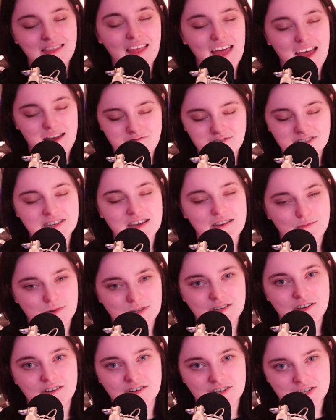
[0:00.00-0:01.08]
I would tell my
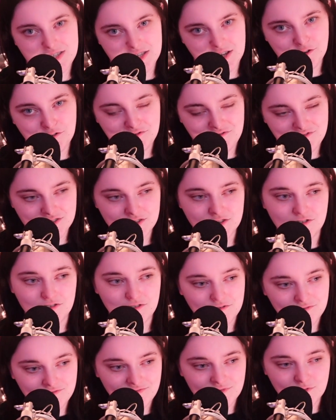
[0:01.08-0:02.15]
younger self to
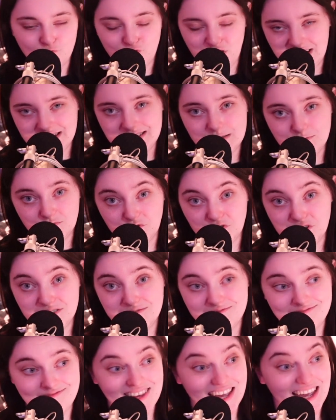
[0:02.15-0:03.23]
rest more
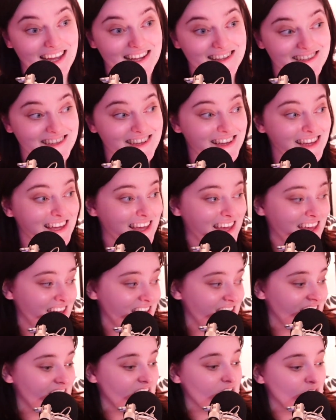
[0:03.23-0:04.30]
and
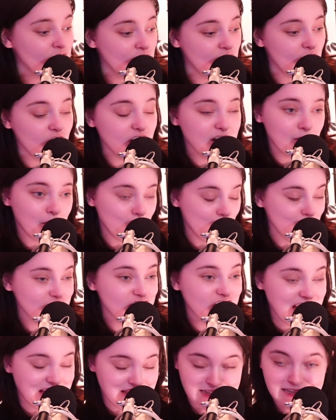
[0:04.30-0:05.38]

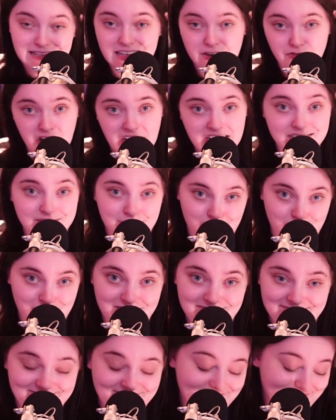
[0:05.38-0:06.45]
unapologetically rest more.
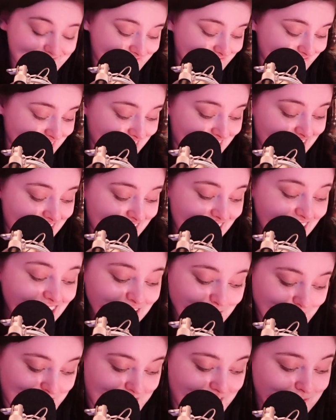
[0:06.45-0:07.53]

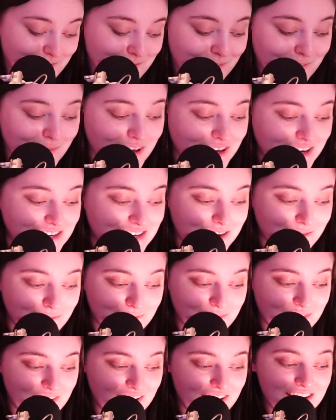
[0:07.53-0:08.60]
Anyway, point
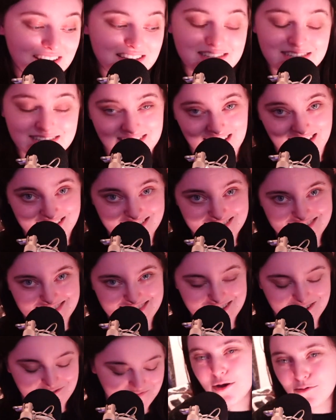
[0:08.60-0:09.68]
number
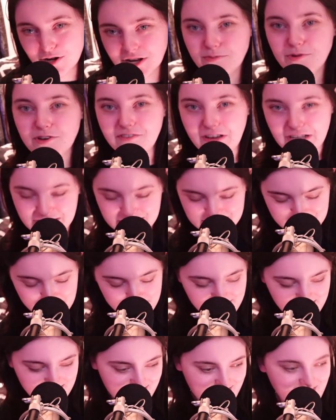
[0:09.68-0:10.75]
6. We're going to move on to
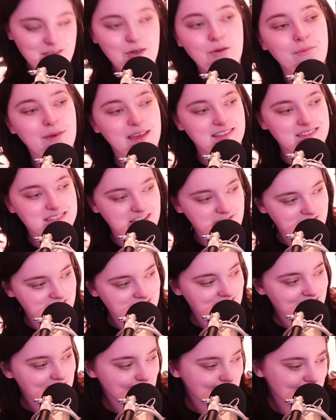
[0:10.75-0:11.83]
something a little bit different,
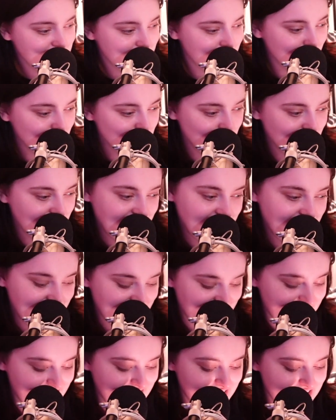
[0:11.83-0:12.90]
a little bit more,
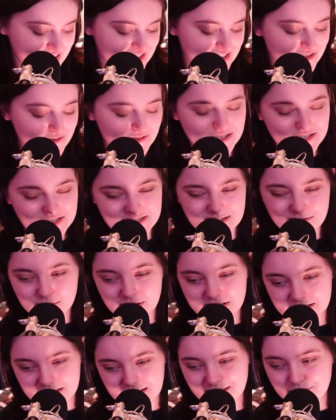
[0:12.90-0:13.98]
well, it's still
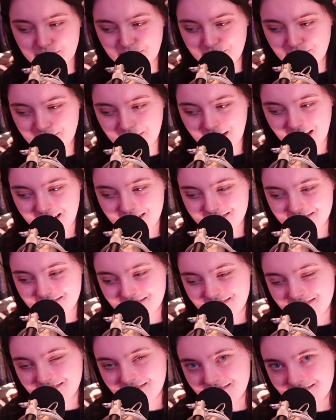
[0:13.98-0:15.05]
quite deep, but
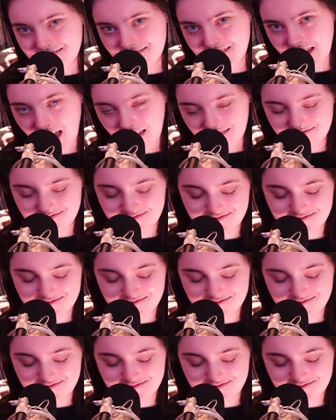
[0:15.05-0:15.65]
yeah.